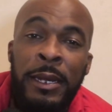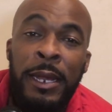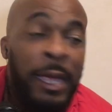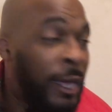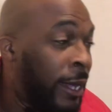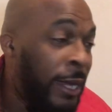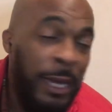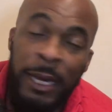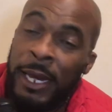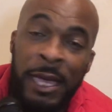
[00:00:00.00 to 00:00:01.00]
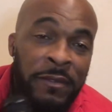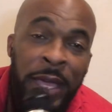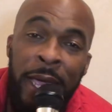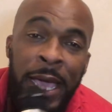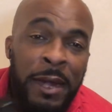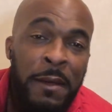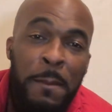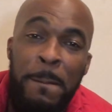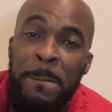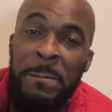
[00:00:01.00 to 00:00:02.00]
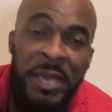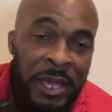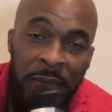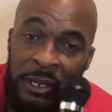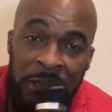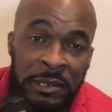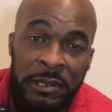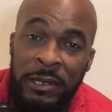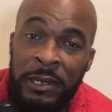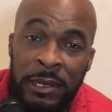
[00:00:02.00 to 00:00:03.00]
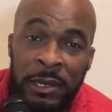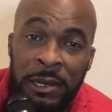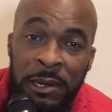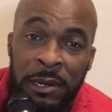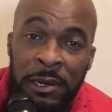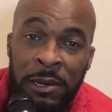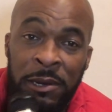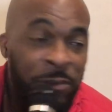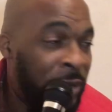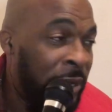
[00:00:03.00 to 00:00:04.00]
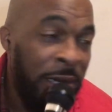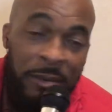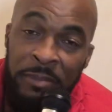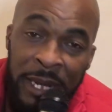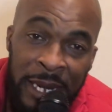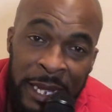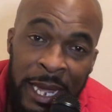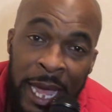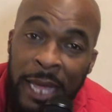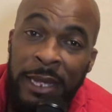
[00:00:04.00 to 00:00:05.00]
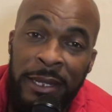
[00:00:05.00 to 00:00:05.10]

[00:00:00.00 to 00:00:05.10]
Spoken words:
And he ain't never had a pinch of what Uncle Billy got.